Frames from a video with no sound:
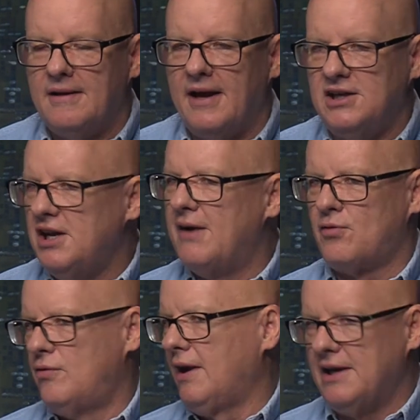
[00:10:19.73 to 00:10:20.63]
And you never
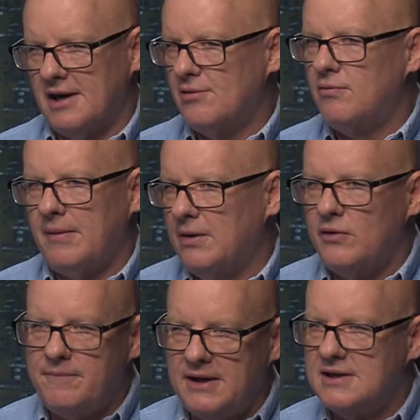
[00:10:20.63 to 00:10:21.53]
really know. I mean,
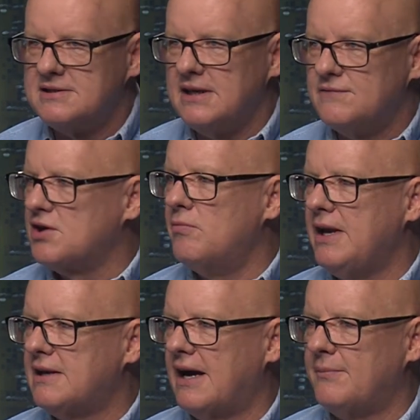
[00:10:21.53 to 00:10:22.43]
we've been deceived so many
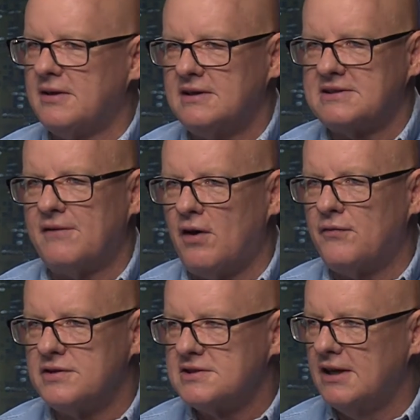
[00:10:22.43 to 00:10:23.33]
times. As I've
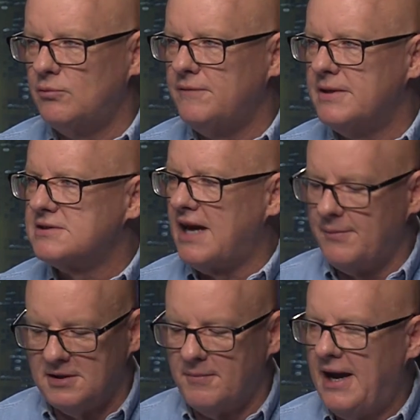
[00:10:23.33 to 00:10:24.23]
often said, we've been stabbed
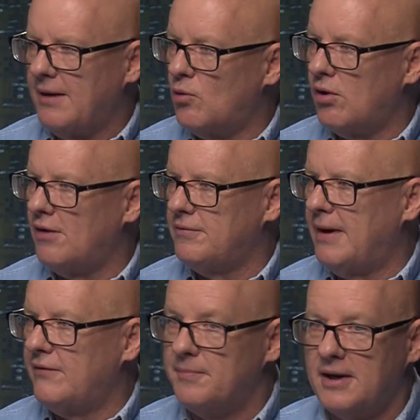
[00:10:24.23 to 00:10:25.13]
in the back more often by
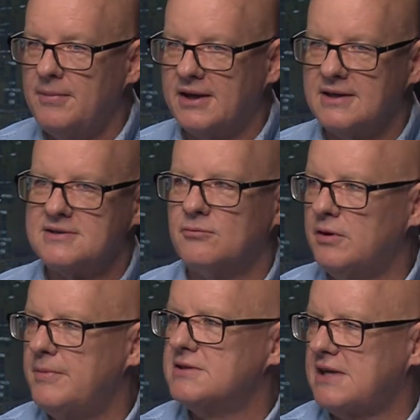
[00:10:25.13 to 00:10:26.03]
Republicans than
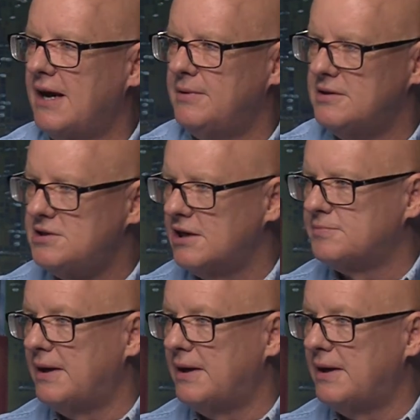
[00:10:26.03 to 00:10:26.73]
we've been stabbed in the chest by